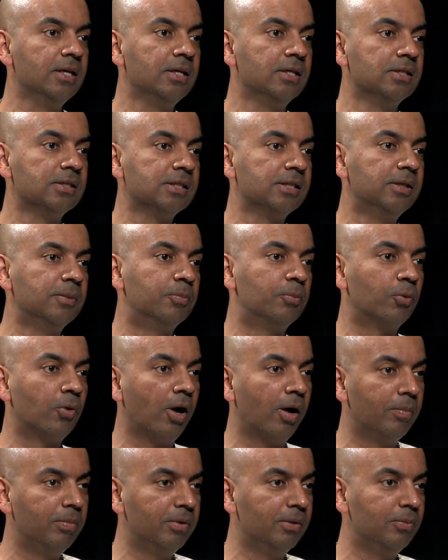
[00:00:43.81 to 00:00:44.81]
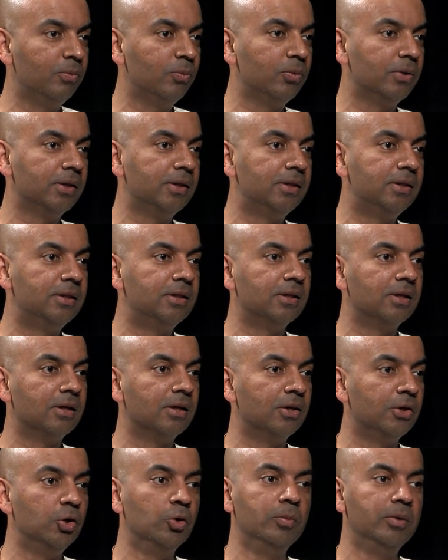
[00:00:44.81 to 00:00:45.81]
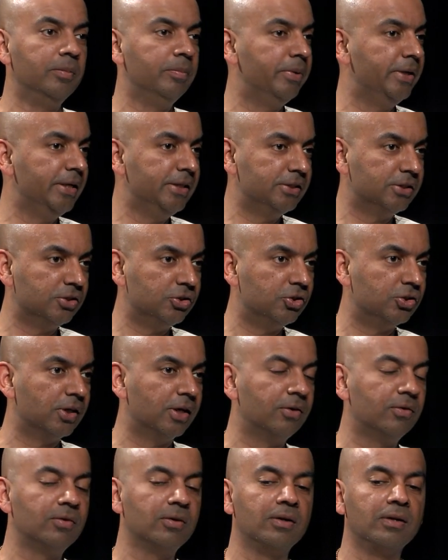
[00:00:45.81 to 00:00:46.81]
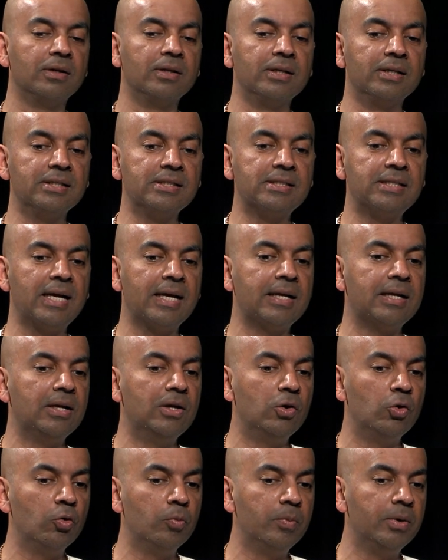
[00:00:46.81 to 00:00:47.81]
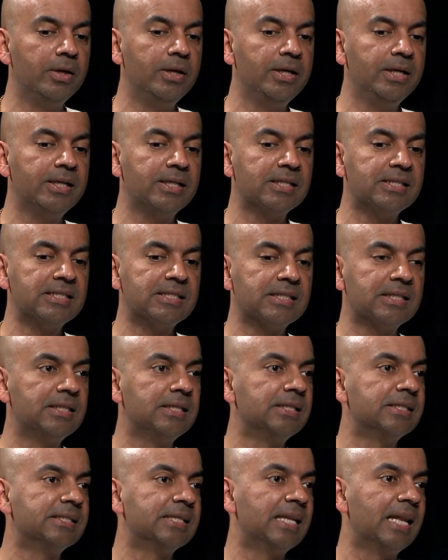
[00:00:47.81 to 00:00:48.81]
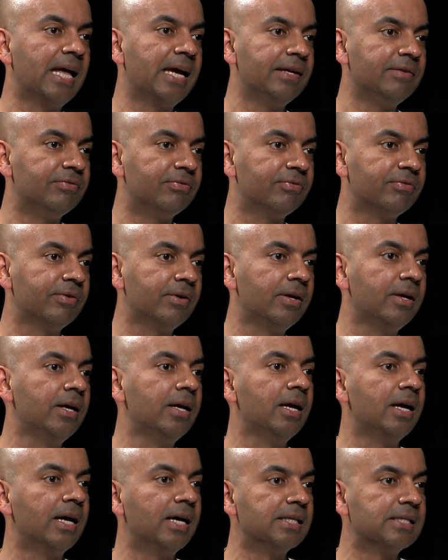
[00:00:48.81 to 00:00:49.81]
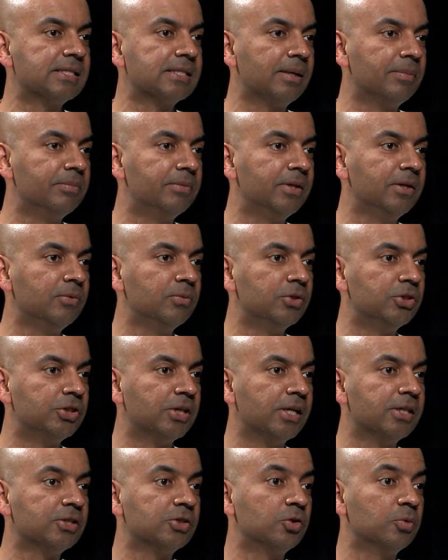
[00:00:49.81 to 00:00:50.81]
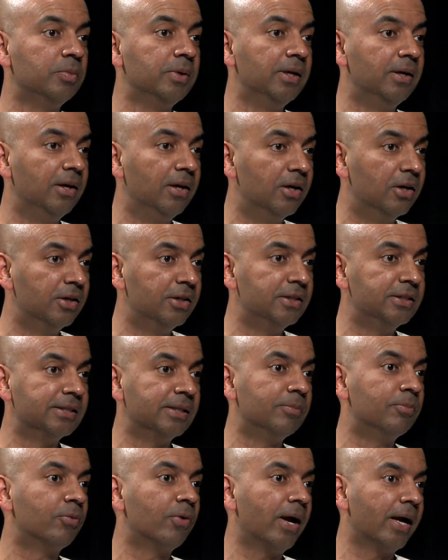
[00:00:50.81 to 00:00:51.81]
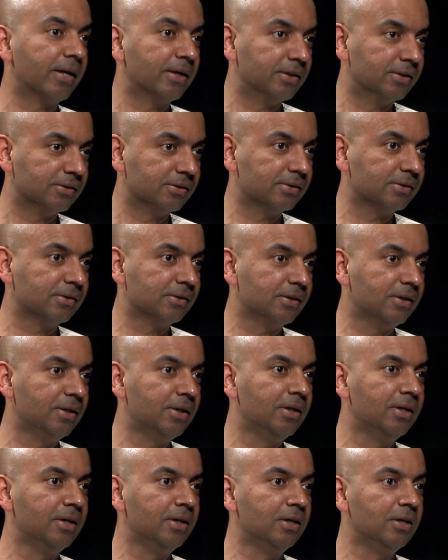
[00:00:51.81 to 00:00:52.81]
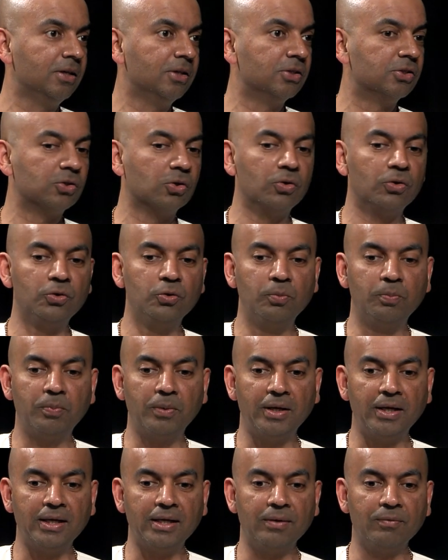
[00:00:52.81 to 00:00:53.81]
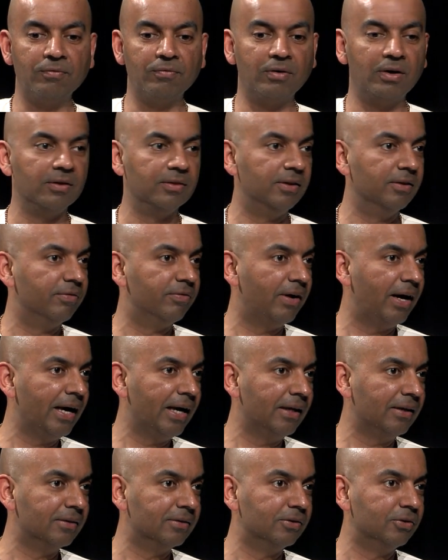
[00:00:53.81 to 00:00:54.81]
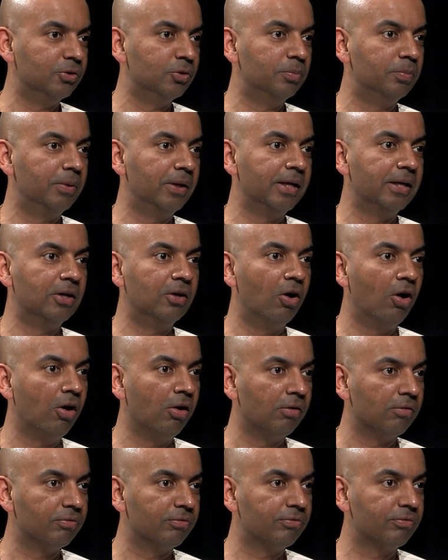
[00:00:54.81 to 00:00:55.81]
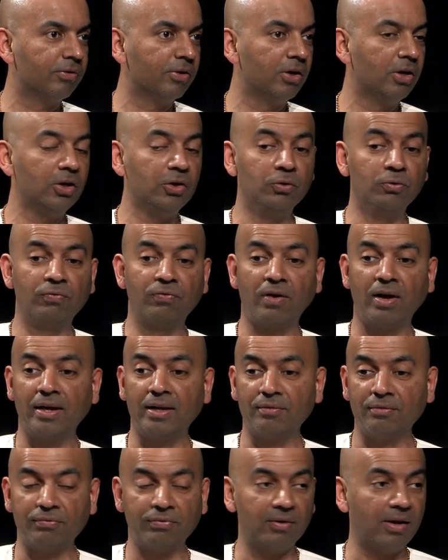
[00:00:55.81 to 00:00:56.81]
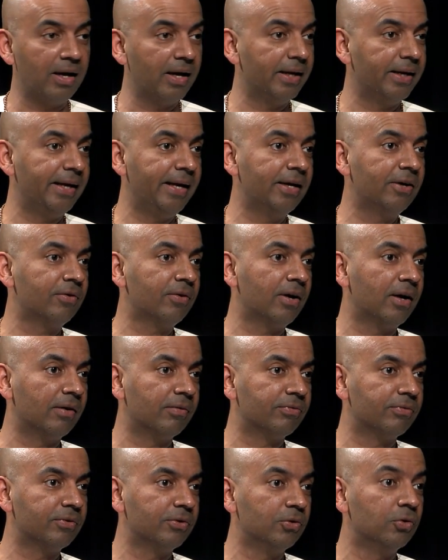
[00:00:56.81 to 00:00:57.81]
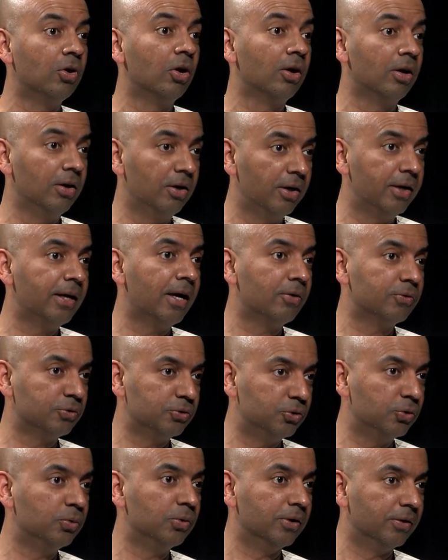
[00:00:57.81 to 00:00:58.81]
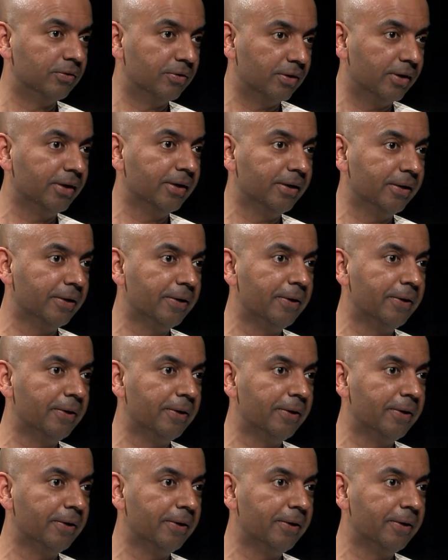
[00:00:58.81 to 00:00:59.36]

See, the problem with human beings in general is that nobody considers life as something which has to be learnt and practiced. So you play the violin, you play golf, you fly an aircraft. You got to learn how to do it, right?